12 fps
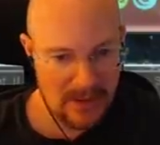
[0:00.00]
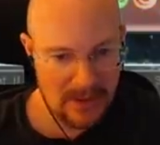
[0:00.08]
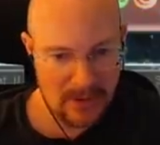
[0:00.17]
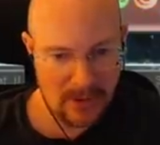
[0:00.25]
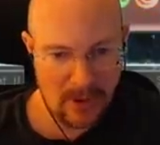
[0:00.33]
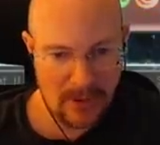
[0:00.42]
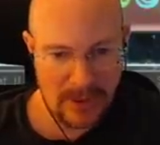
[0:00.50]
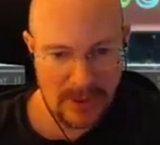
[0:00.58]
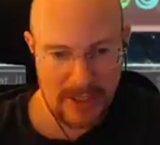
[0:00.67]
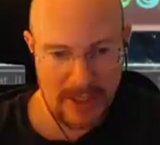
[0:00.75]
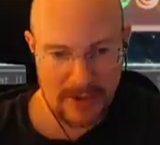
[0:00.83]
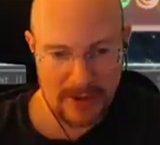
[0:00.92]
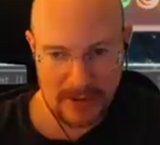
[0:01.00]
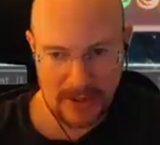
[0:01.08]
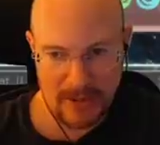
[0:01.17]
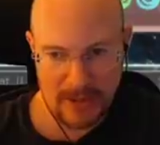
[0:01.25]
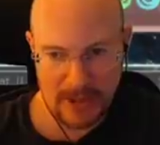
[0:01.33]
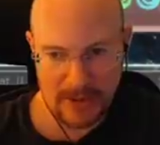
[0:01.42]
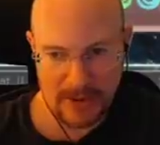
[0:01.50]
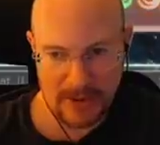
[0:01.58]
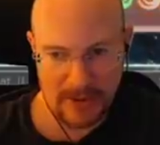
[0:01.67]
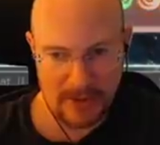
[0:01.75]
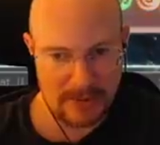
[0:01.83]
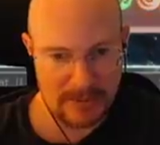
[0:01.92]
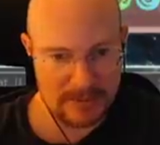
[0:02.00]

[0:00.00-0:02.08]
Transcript: No cloaking allowed, only I'm allowed to cloak.